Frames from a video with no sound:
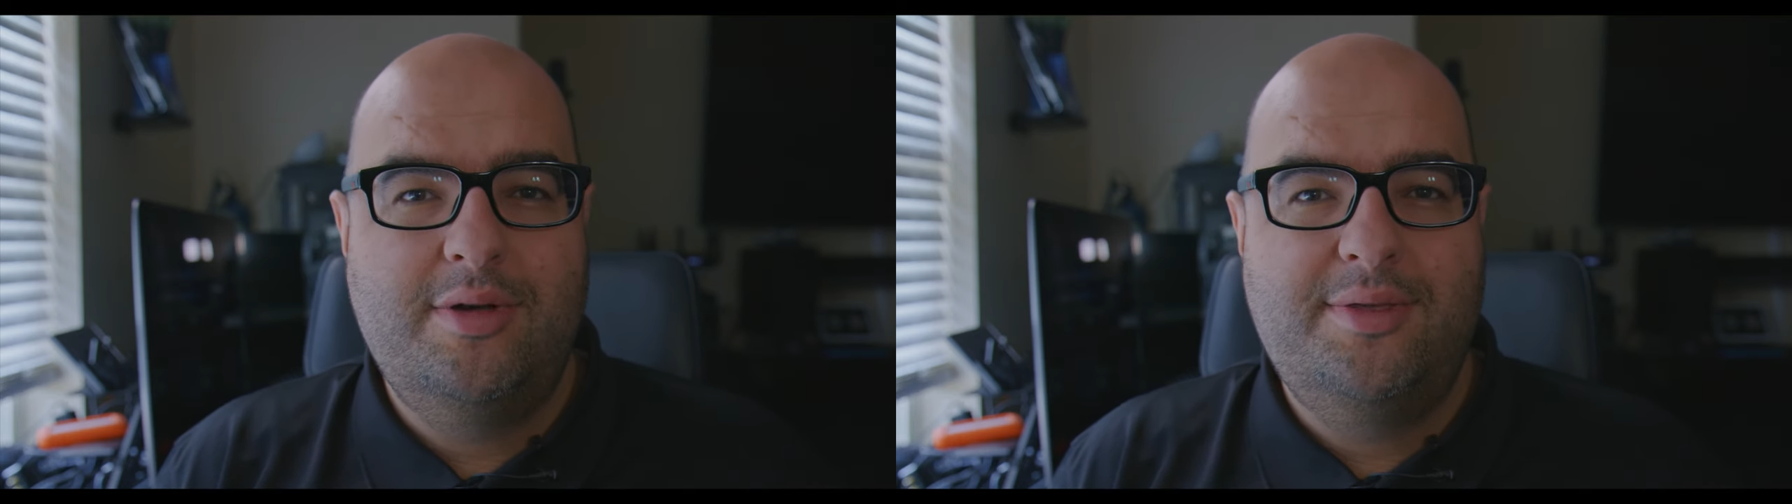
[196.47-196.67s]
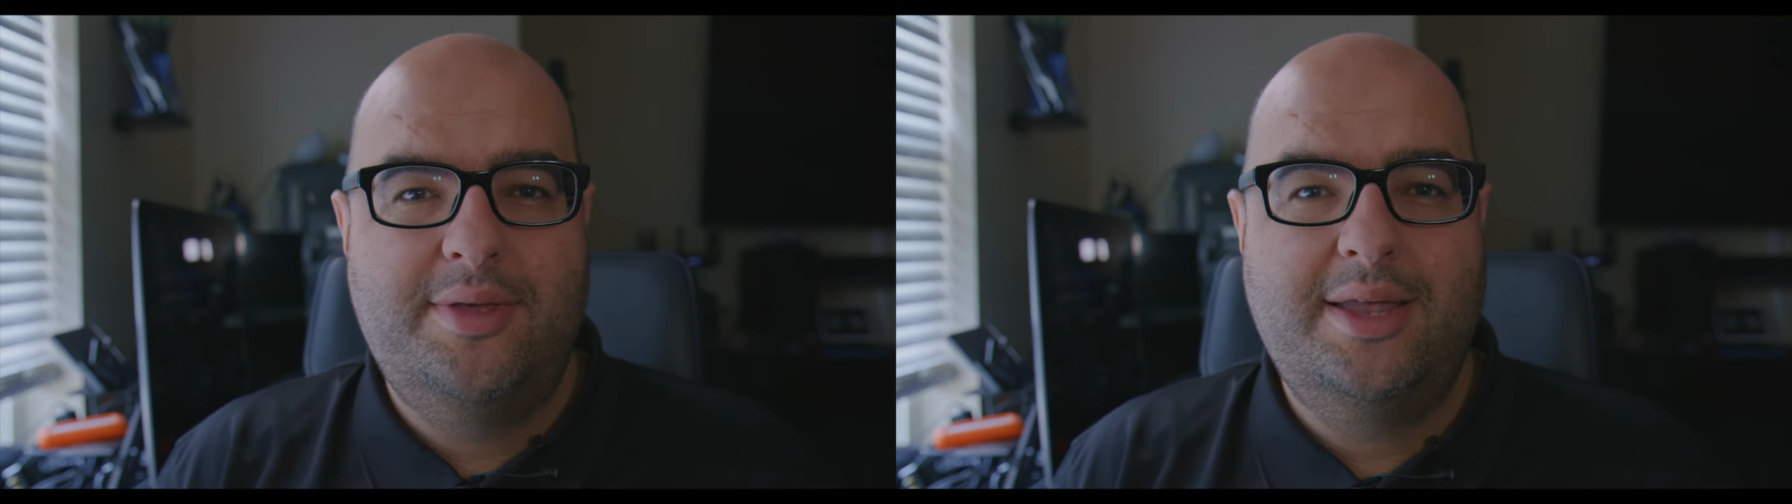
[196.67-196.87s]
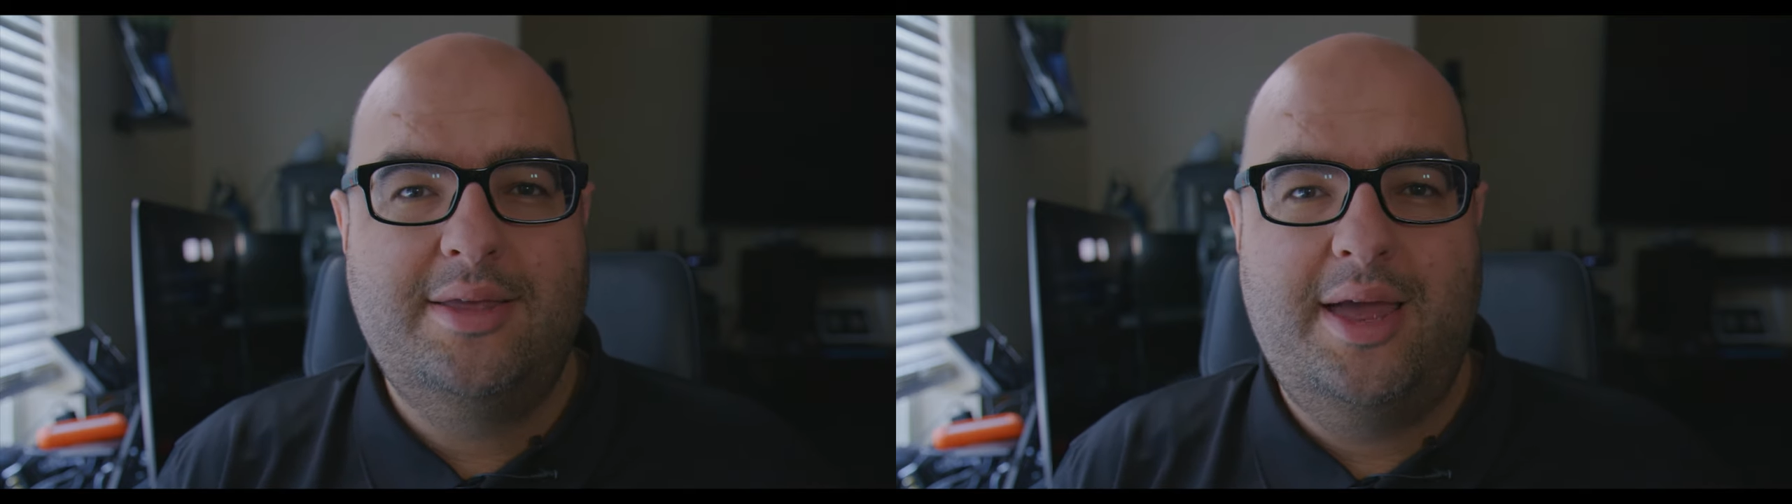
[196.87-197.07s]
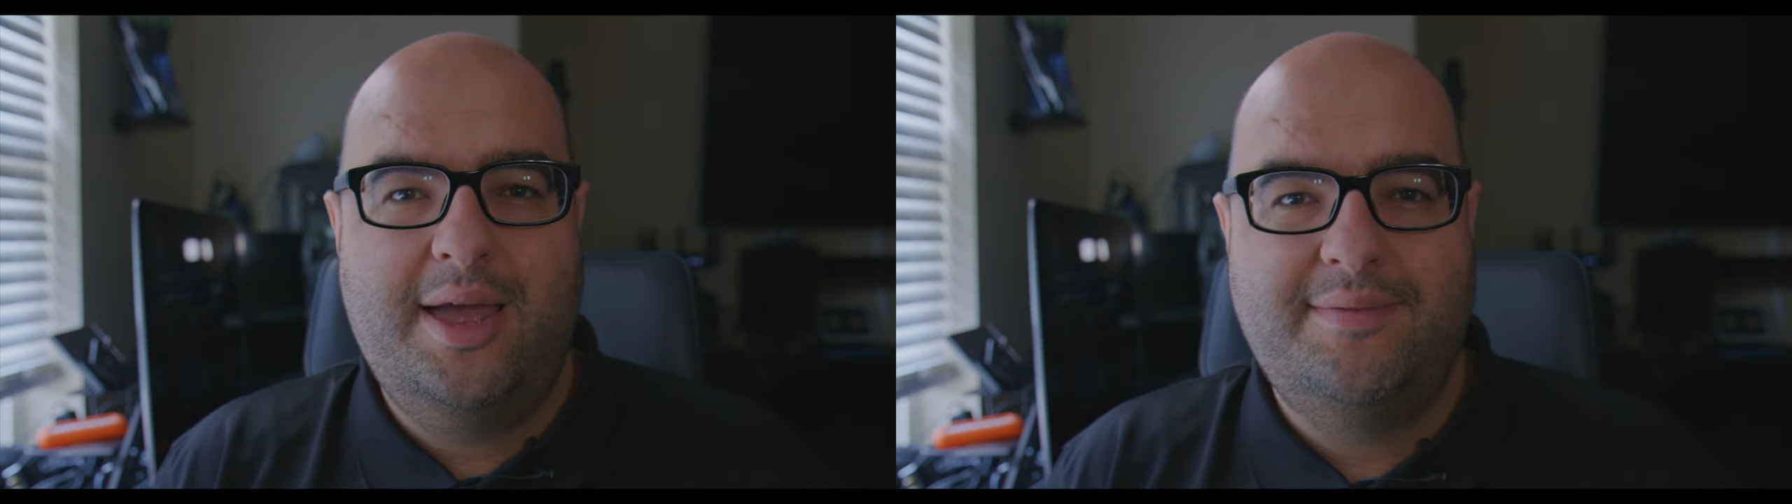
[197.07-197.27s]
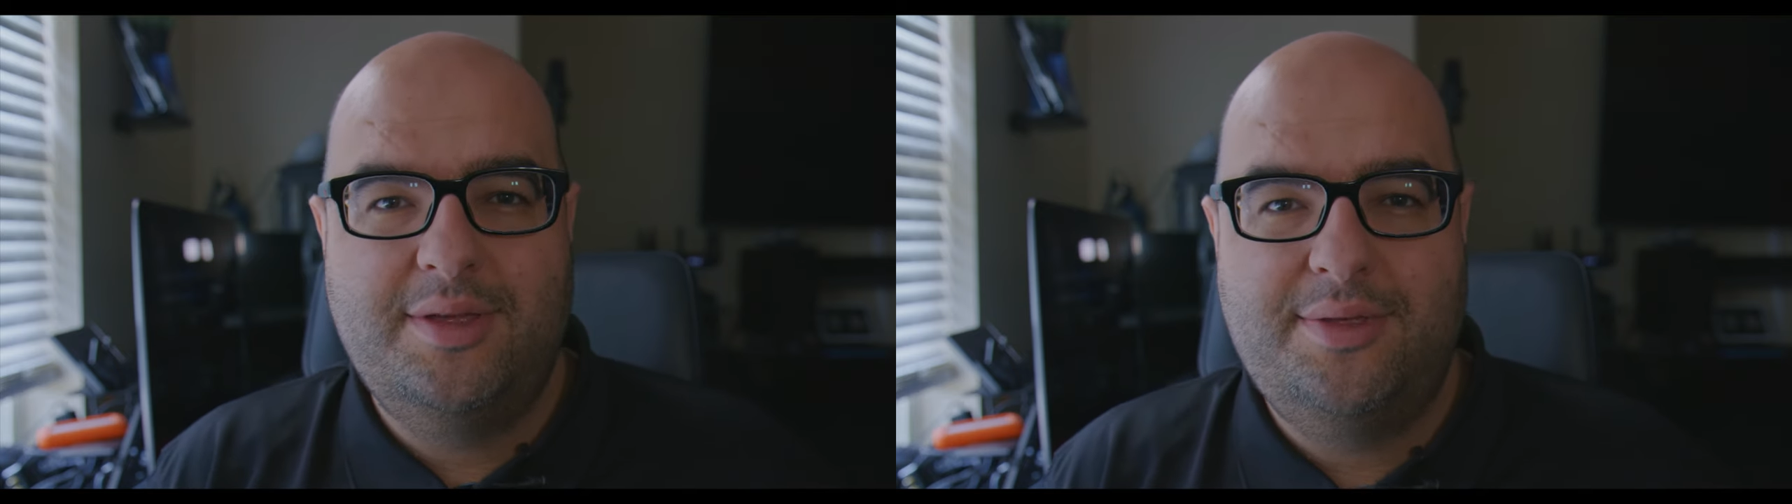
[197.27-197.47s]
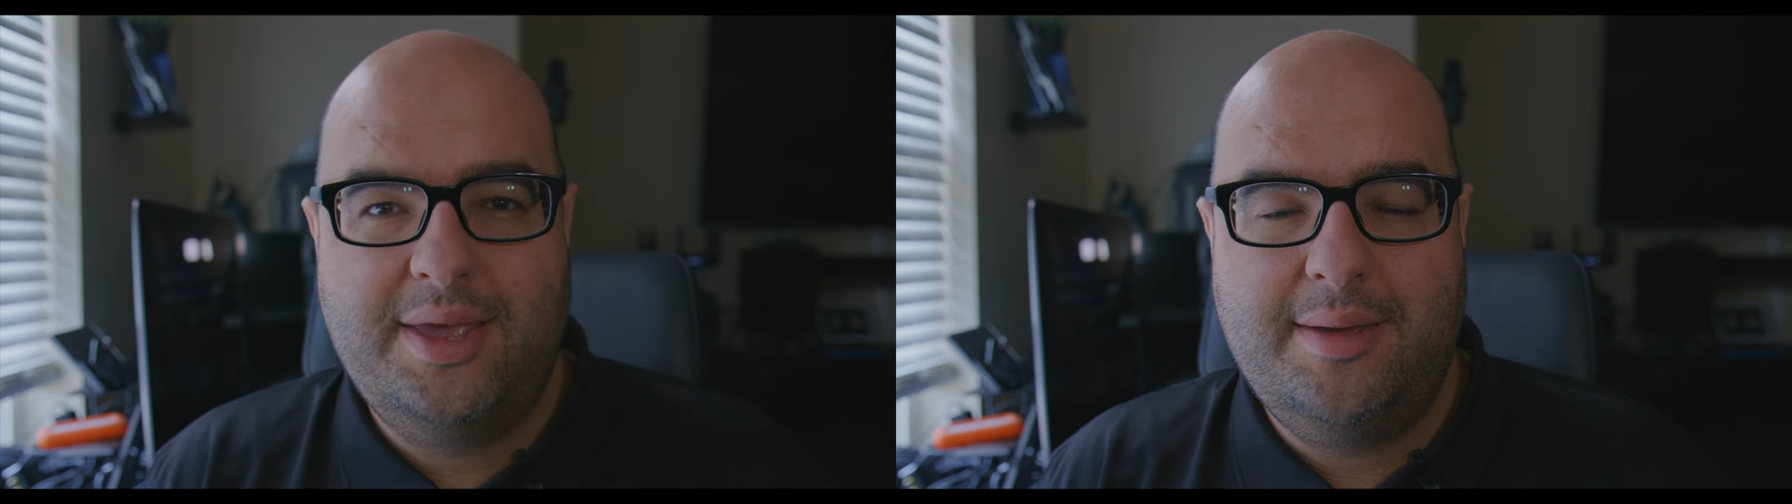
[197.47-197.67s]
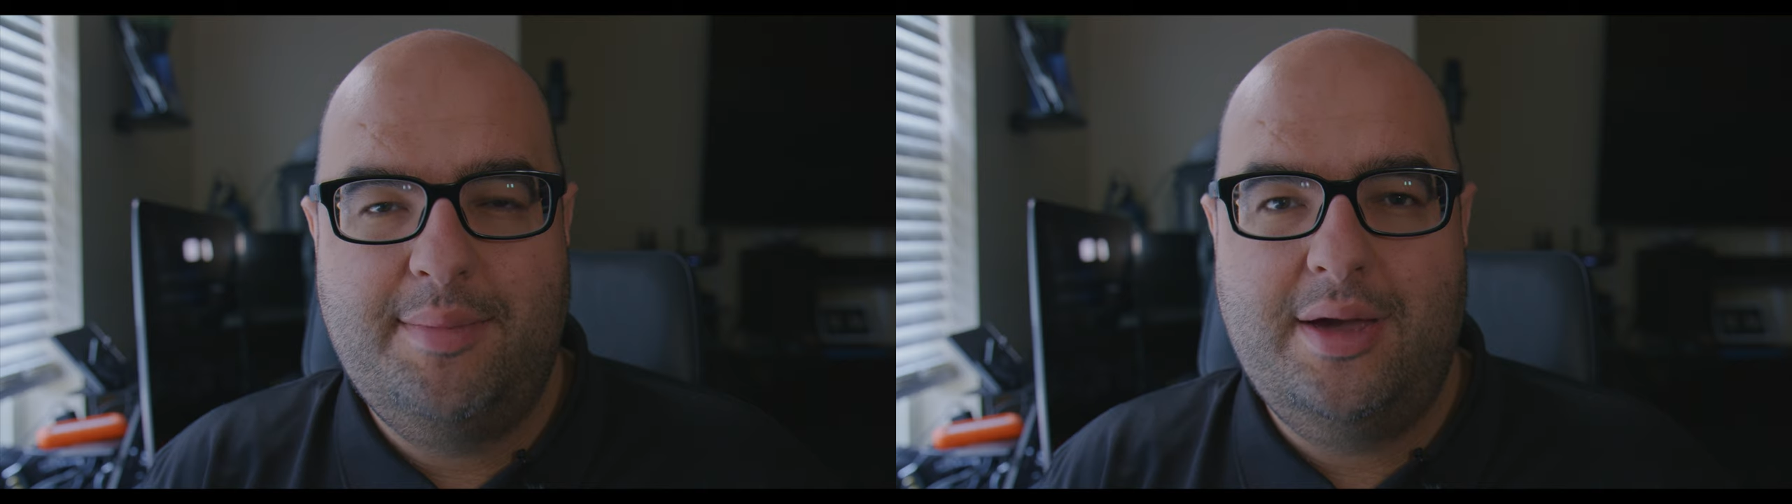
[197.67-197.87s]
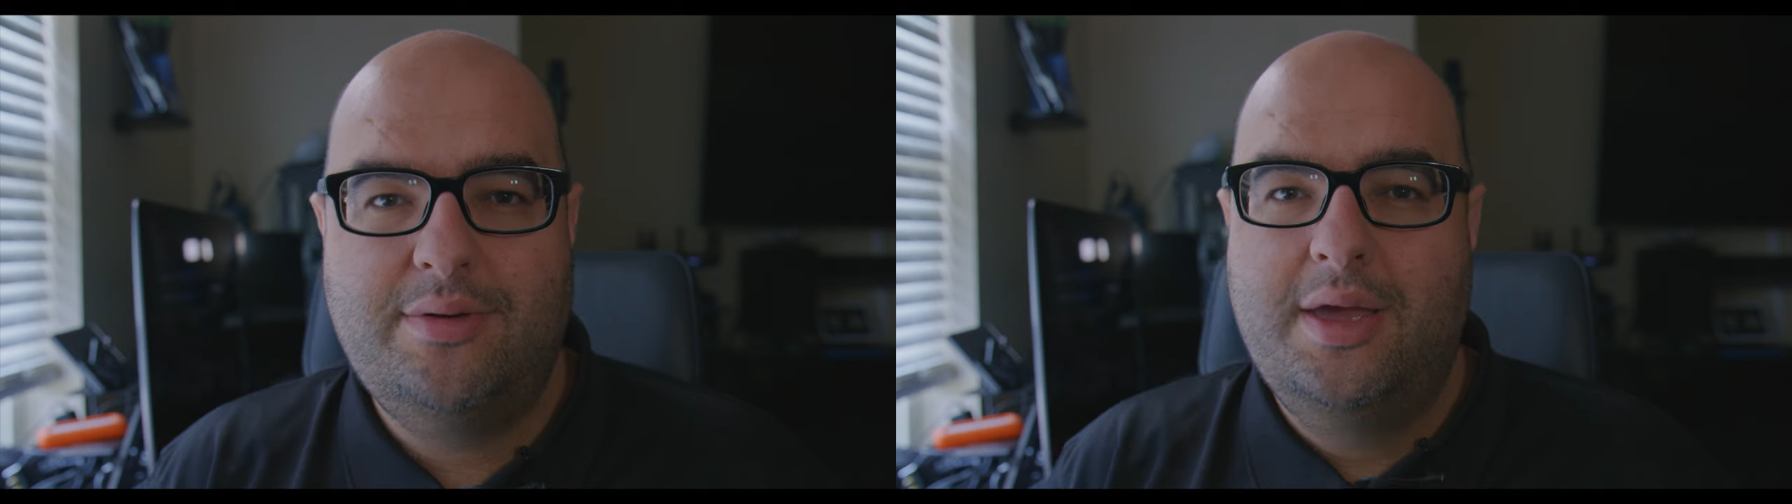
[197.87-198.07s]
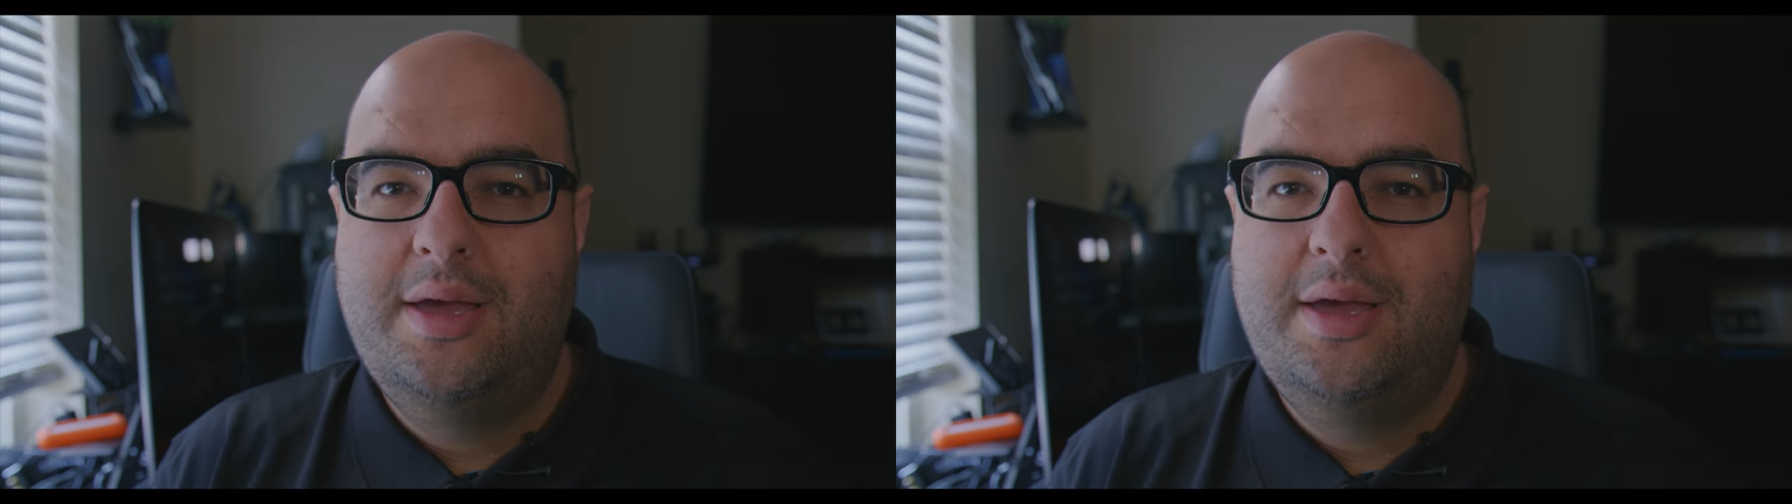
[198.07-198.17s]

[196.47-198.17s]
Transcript: thing that I have to think about,